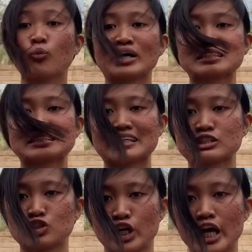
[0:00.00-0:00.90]
was not
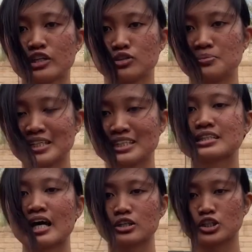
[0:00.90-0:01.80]
trained to be a
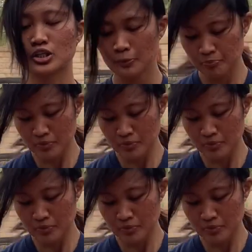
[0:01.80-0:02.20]
setter,